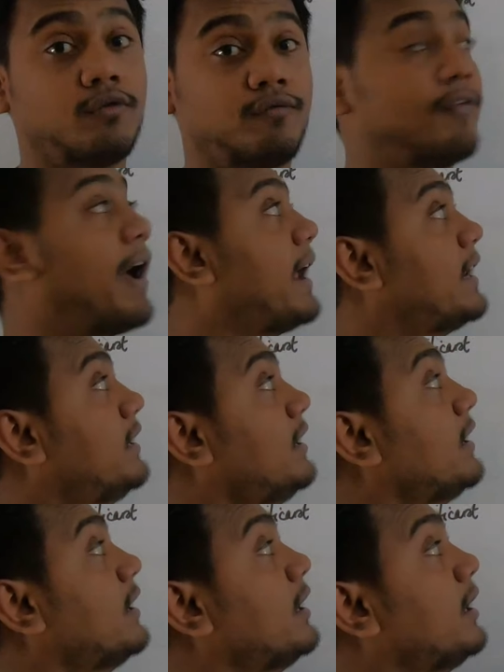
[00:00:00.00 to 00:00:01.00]
to
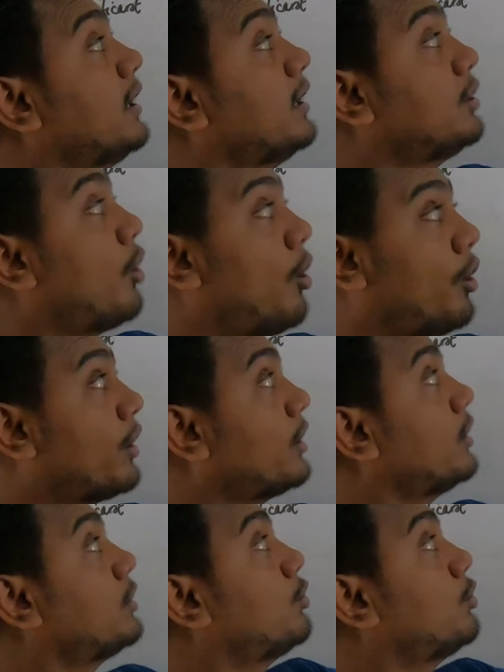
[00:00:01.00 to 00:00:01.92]
find or